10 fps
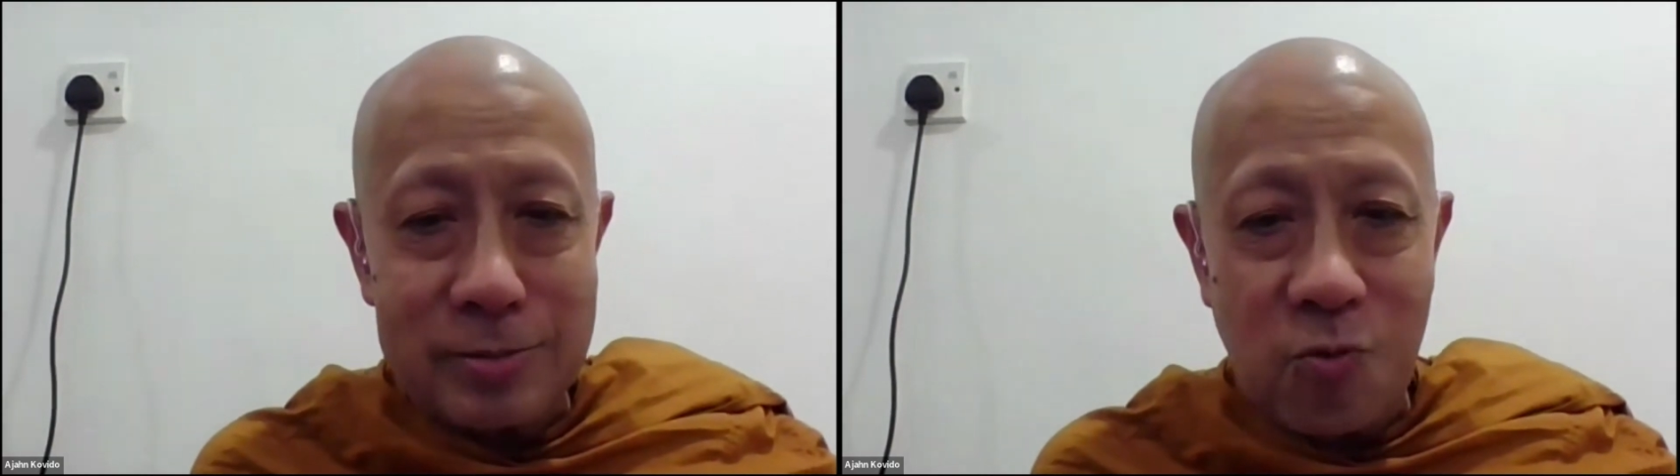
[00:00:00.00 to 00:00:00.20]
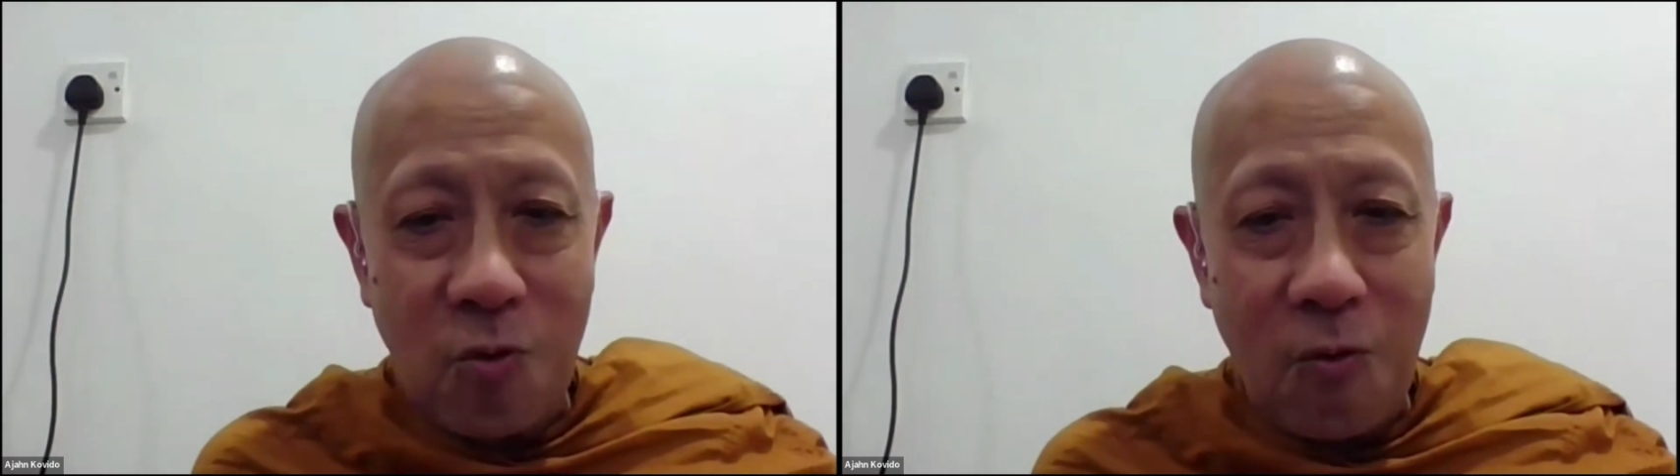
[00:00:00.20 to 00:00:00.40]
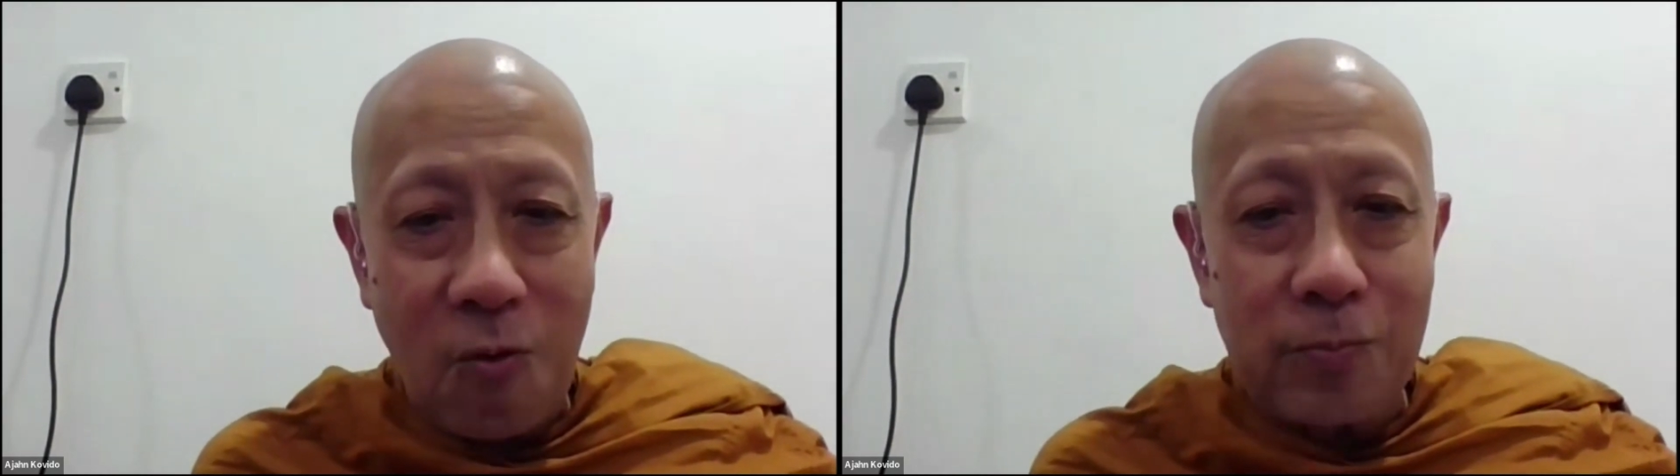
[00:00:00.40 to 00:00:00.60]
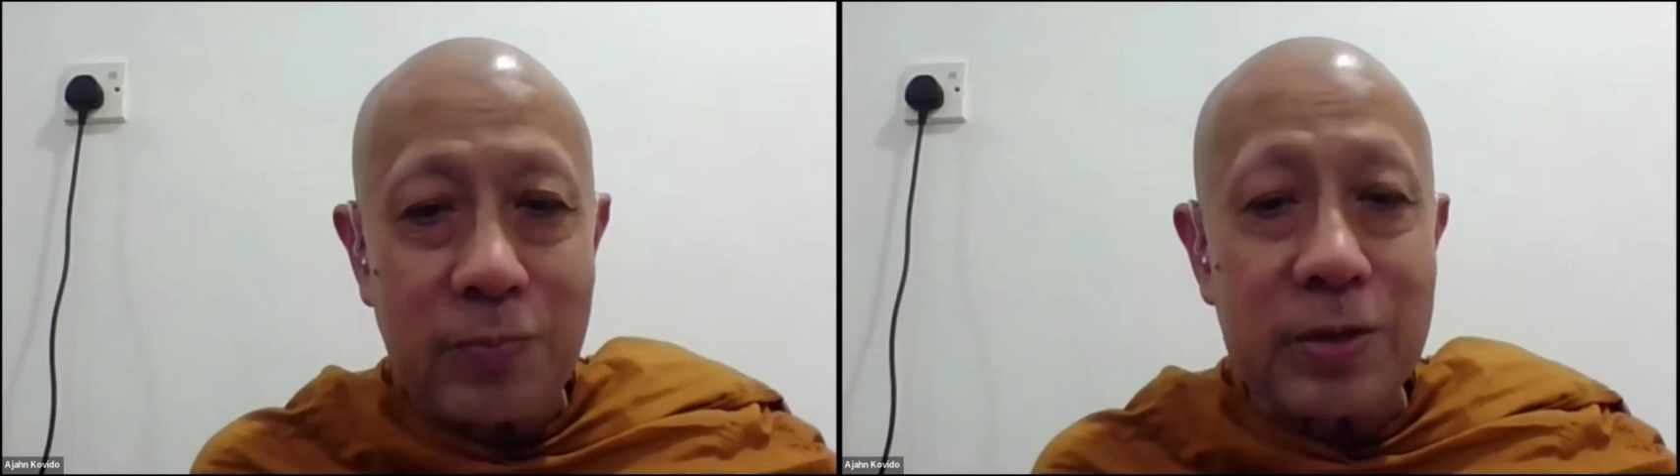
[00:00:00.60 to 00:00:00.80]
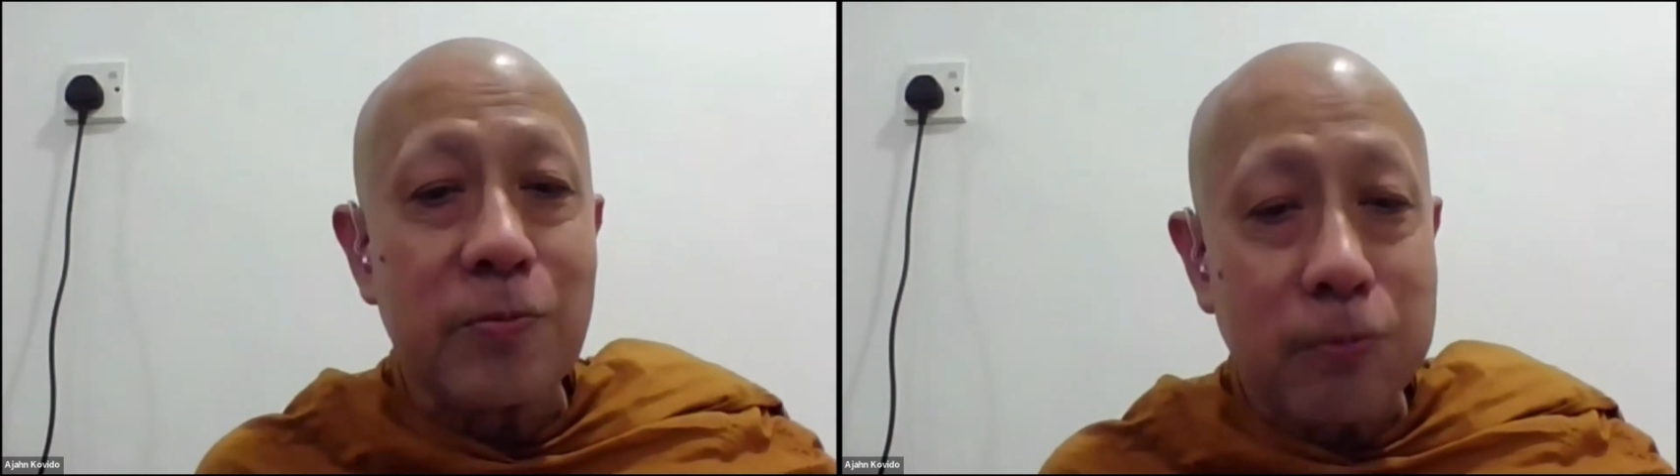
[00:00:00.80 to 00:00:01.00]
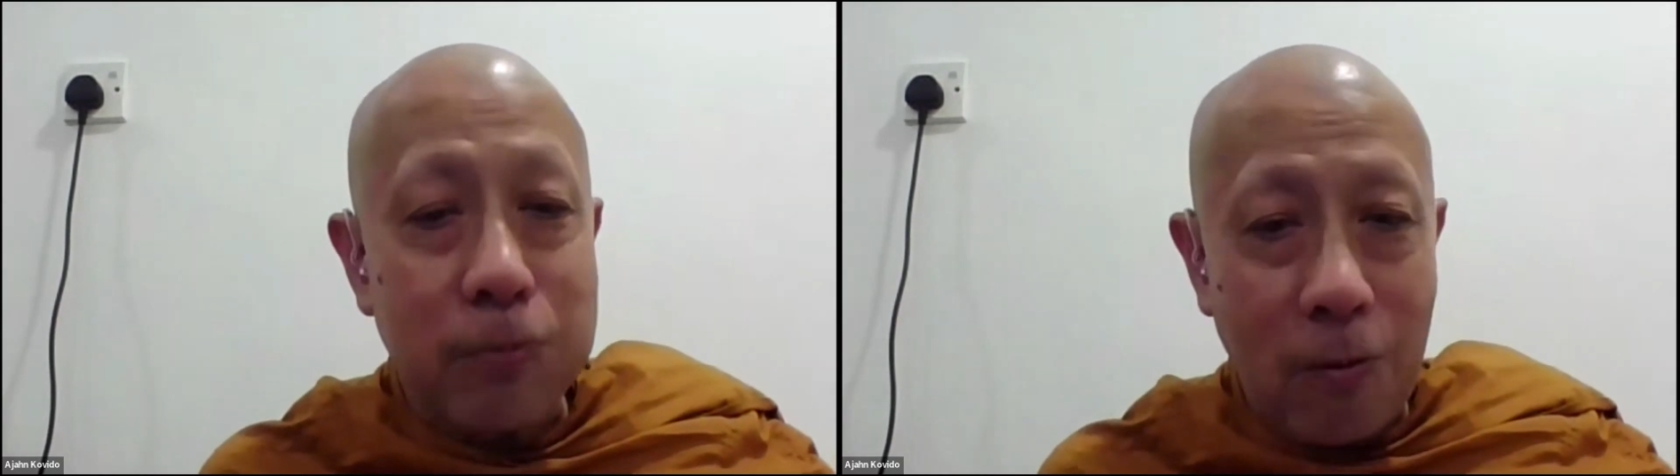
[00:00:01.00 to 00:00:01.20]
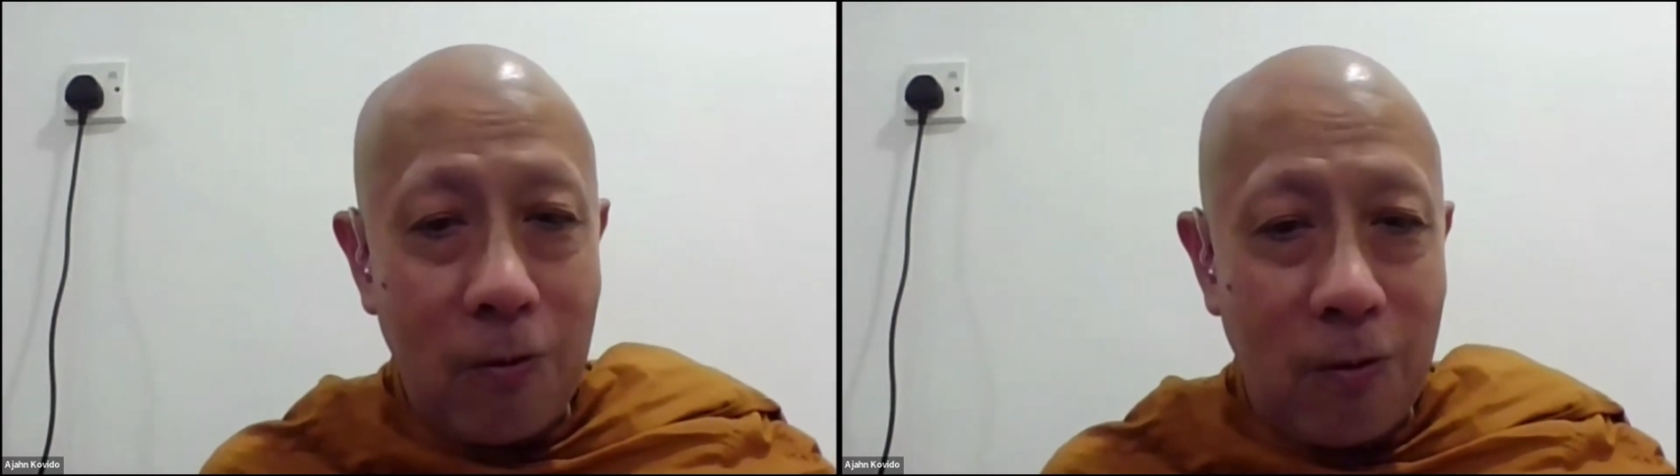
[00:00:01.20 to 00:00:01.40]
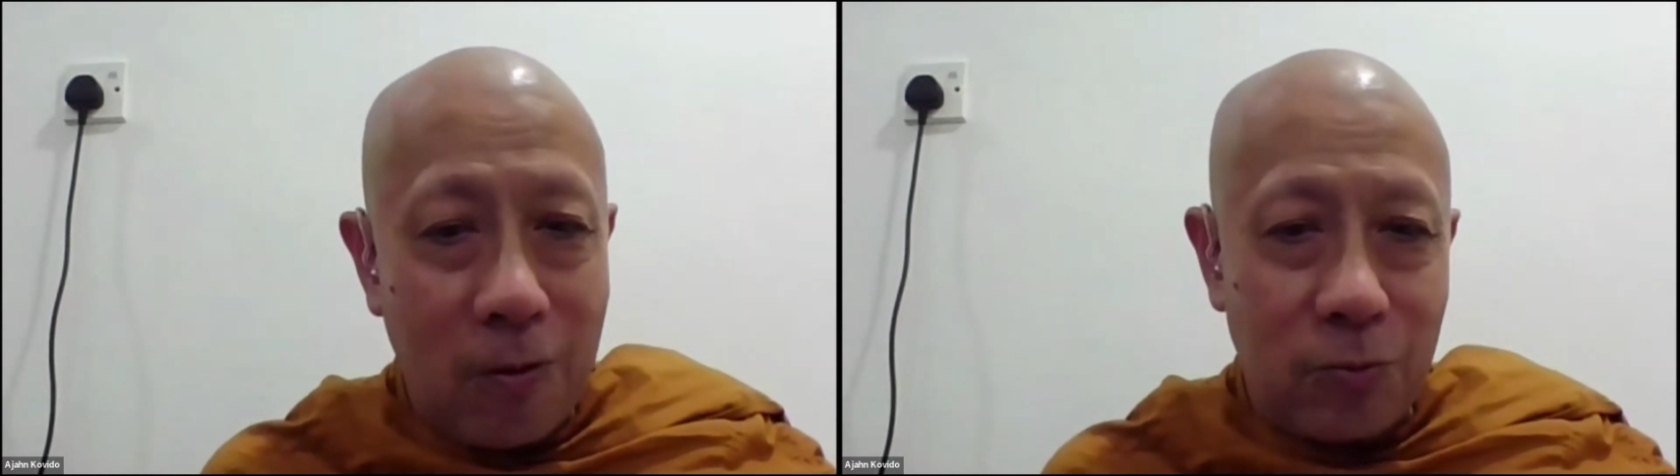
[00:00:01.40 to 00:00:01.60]
wrong
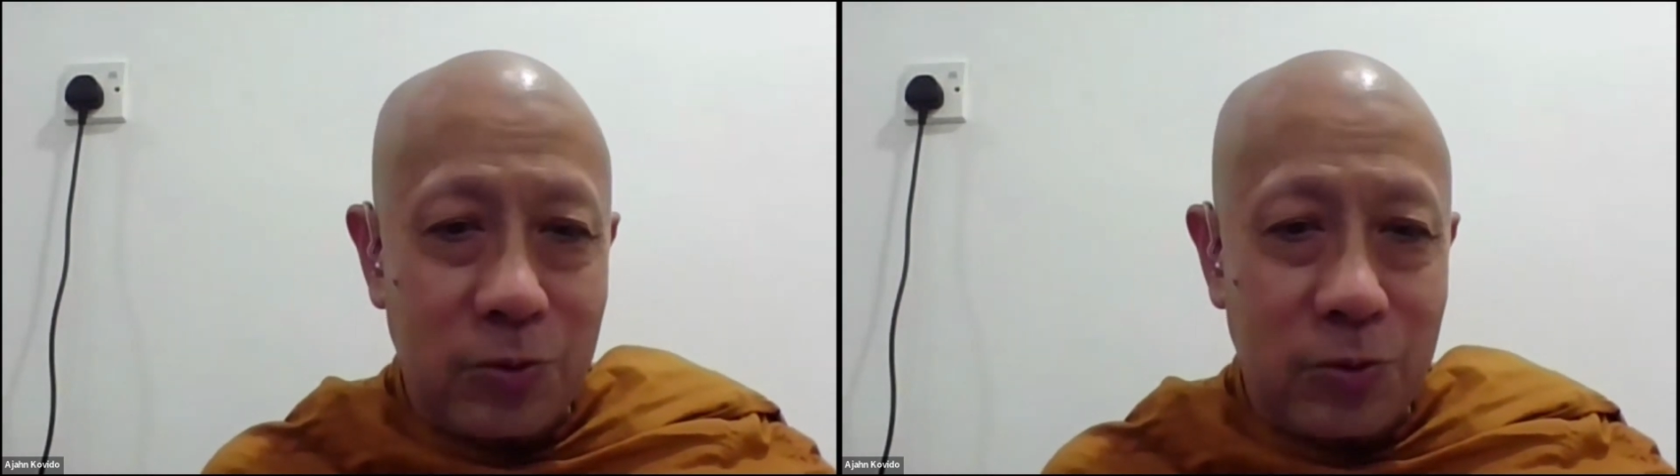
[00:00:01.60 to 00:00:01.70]
before